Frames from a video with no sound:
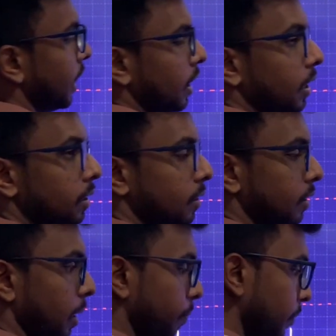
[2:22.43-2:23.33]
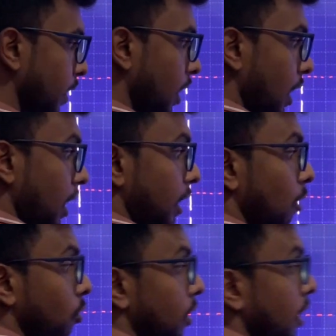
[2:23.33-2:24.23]
here is the same.
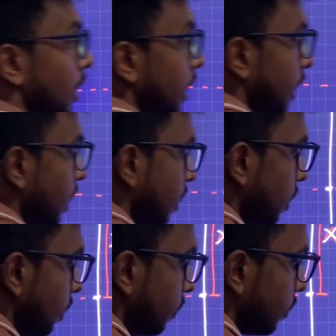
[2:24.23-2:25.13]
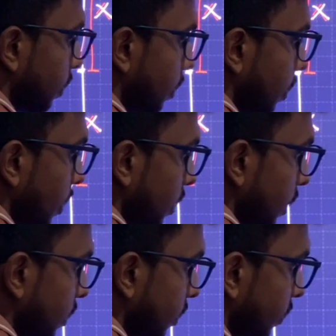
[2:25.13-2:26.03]
Now here,
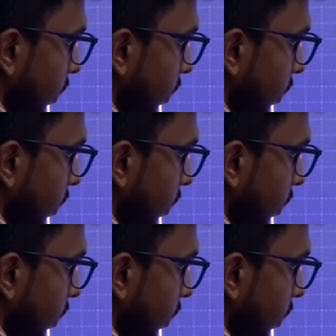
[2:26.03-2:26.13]
this is